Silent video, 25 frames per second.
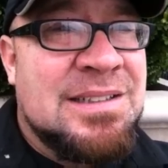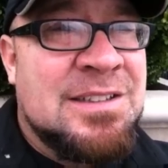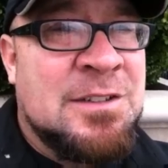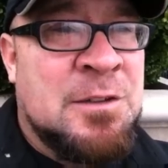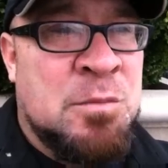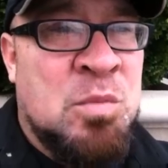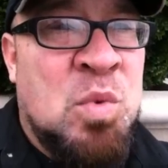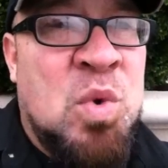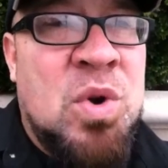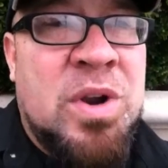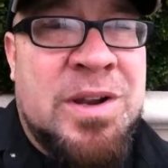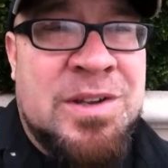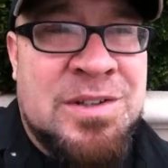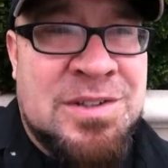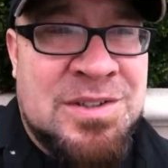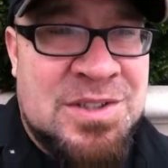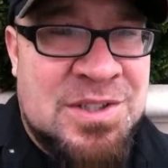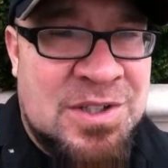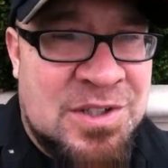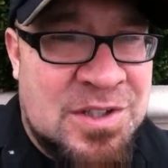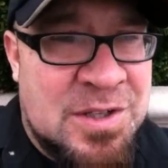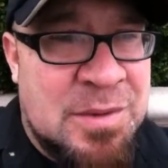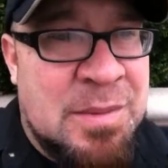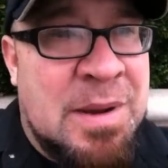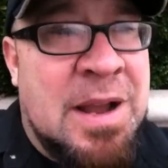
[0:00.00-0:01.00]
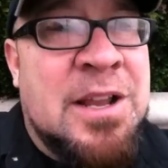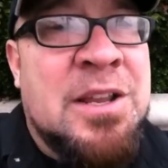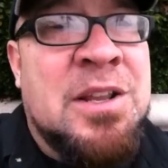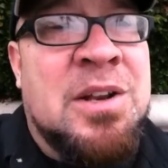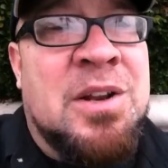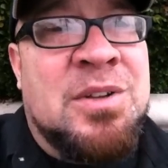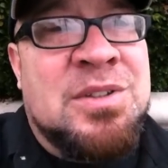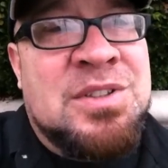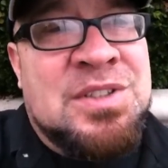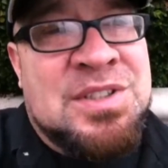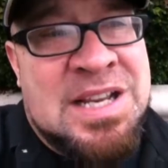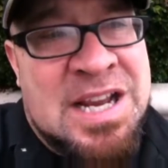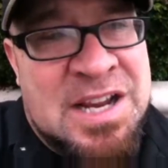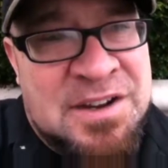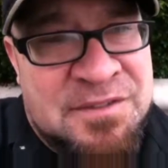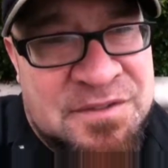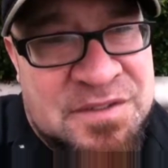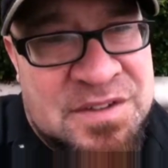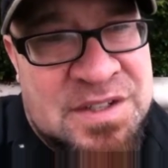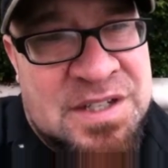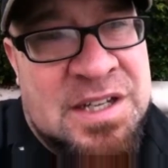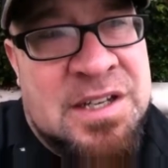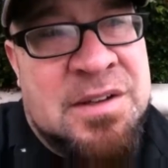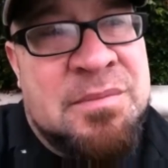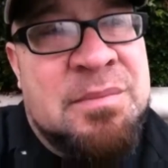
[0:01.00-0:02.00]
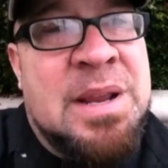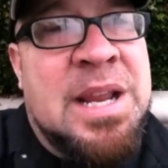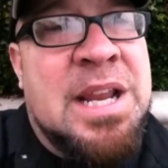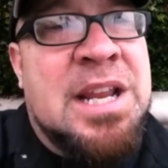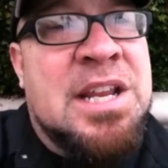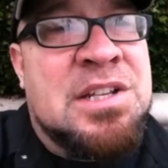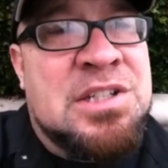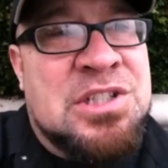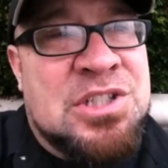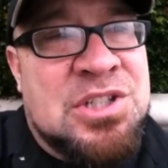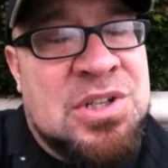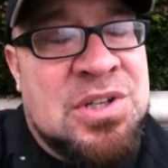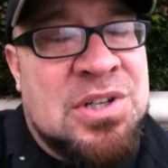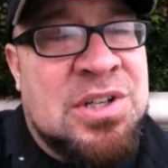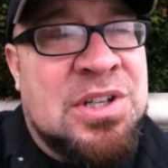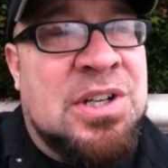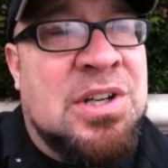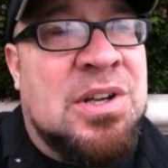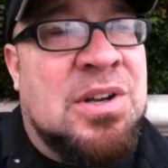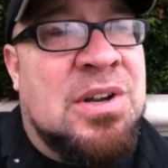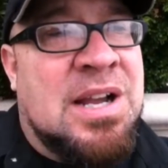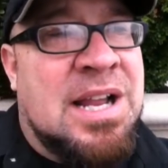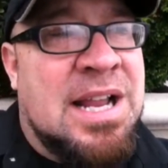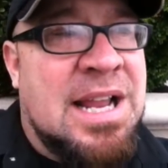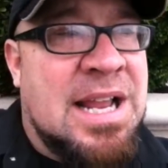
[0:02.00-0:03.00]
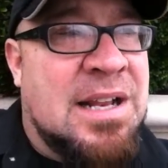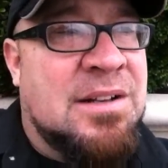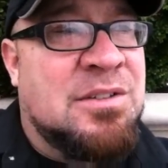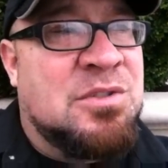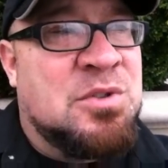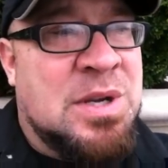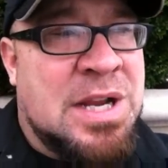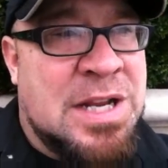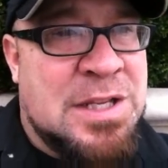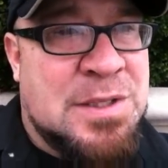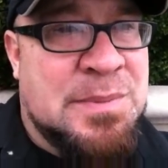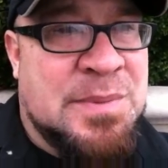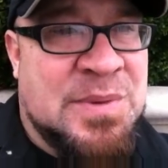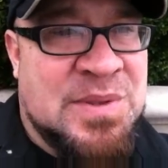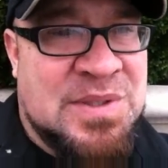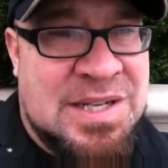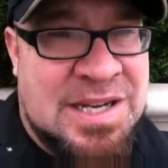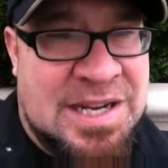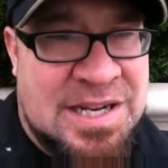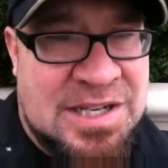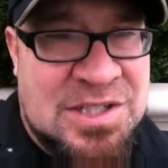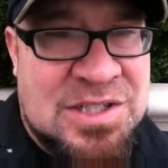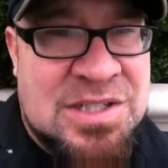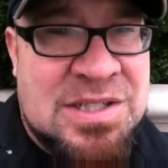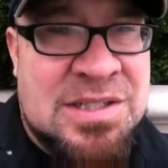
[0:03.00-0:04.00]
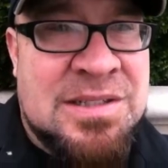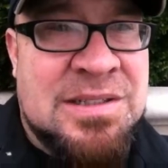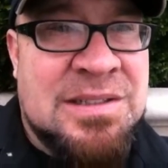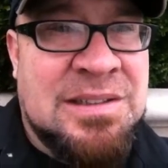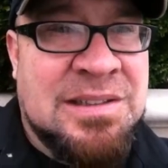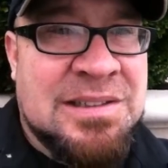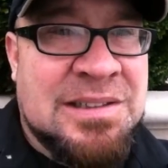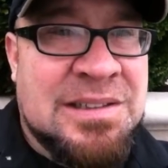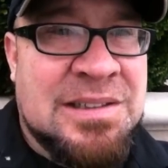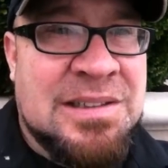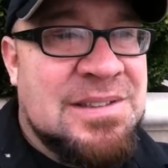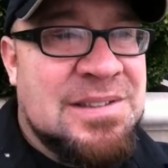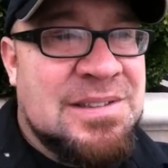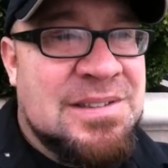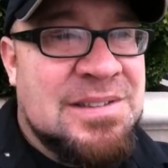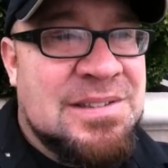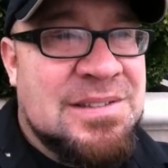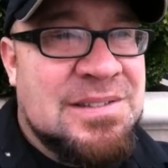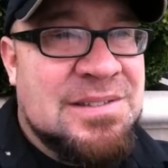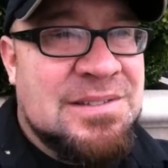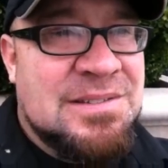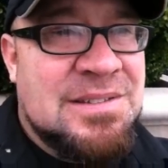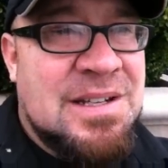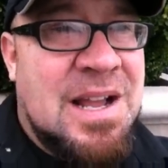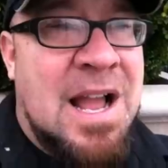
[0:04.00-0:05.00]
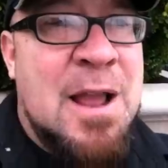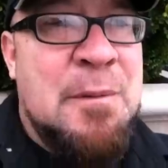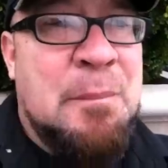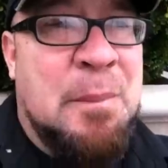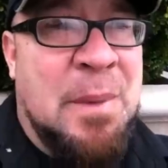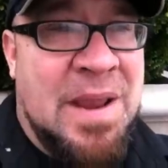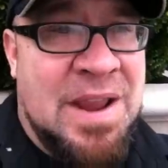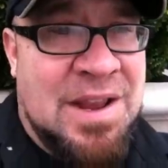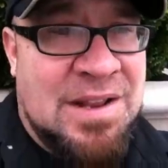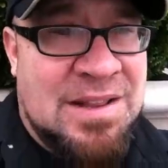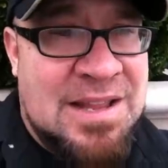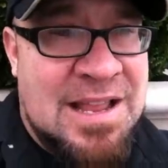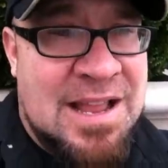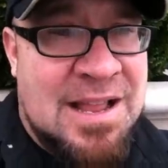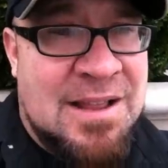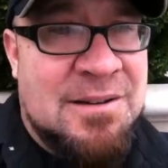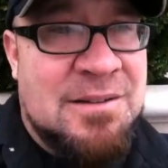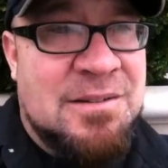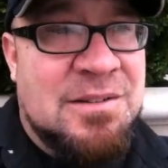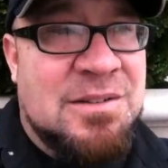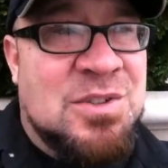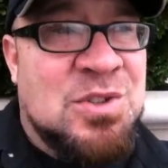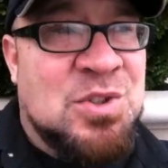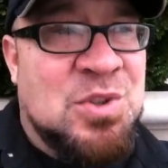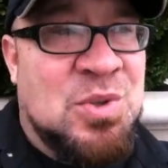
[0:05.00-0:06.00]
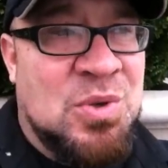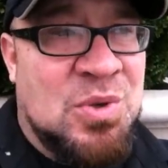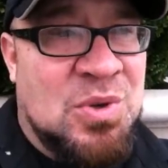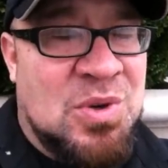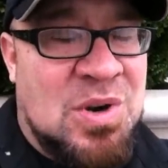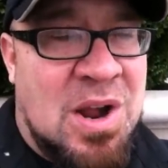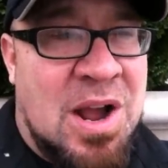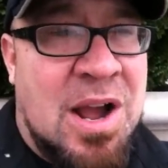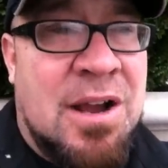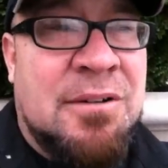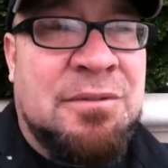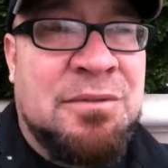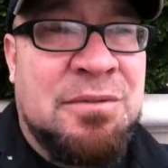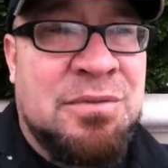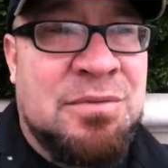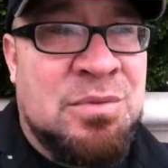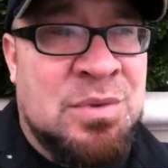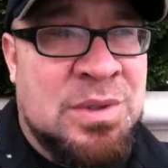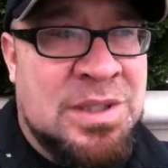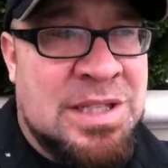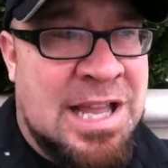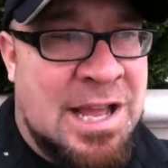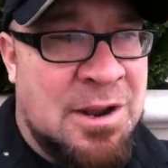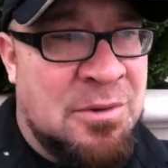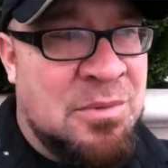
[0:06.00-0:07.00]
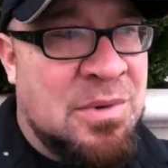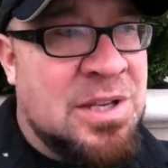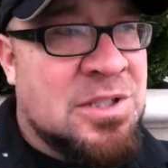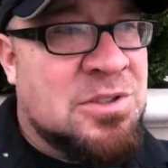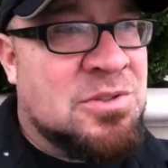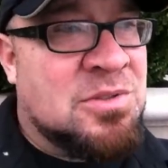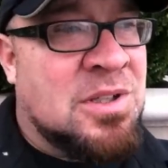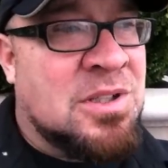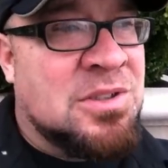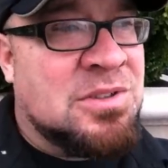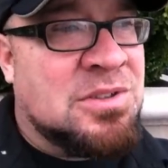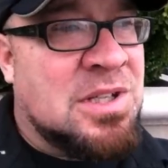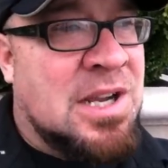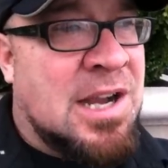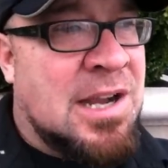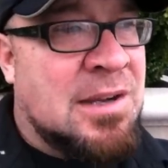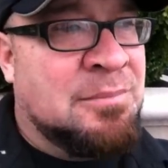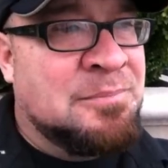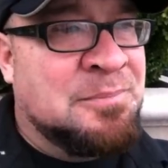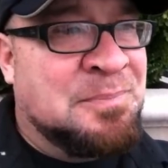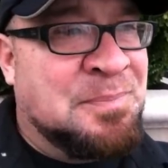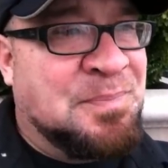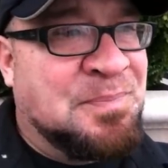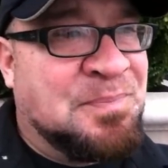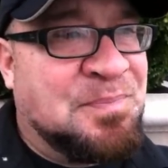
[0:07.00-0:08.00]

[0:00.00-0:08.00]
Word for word: They were more concerned about, you know, safety and making sure, you know, I had transportation. I paid that scooter off with that restaurant job.